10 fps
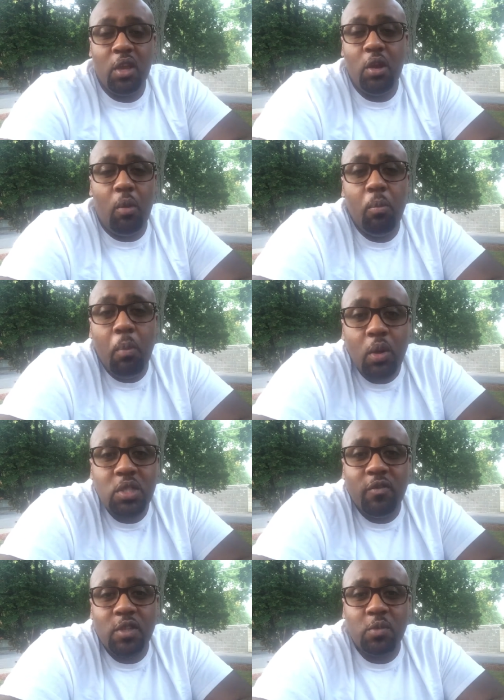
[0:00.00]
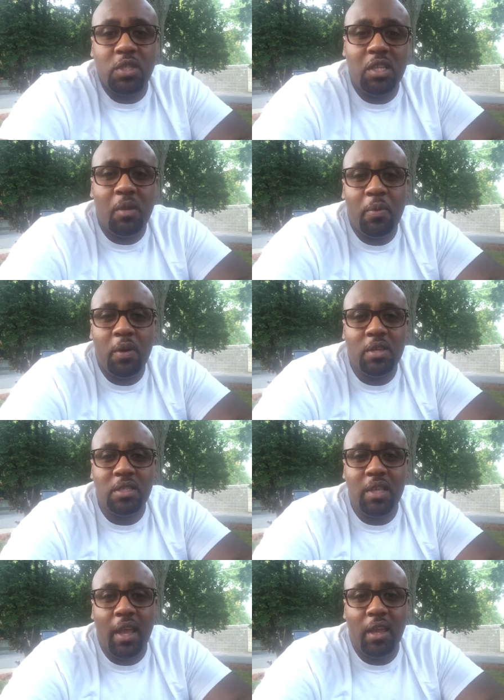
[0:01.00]
Most of us will sit up here and
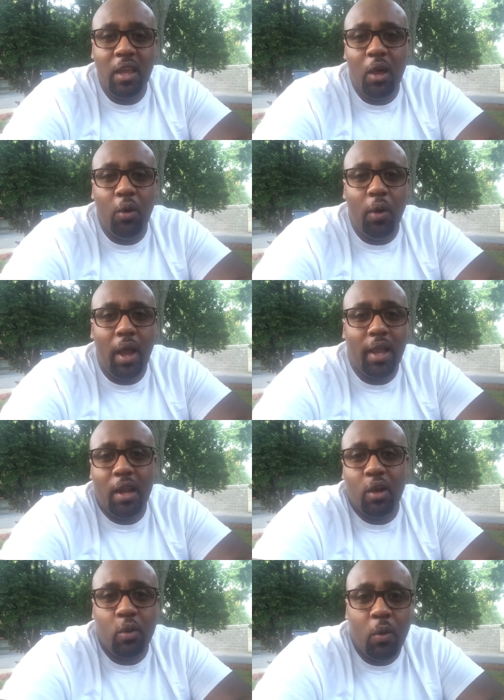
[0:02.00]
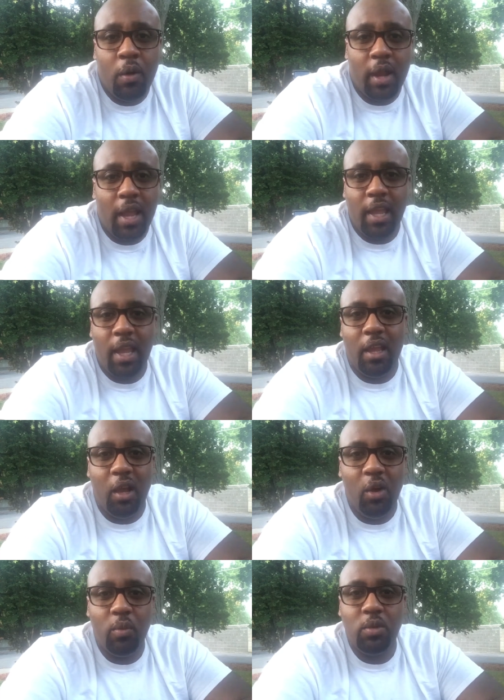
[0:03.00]
say, yo, I got to go to work. I can't
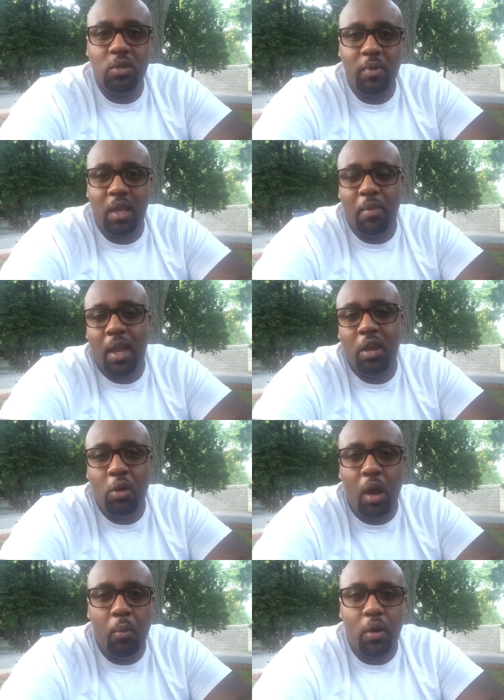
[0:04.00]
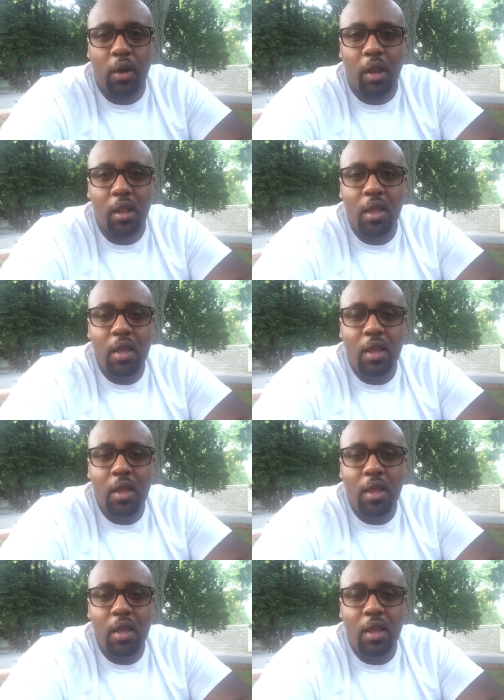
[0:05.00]
go. What you mean, man? I'm working.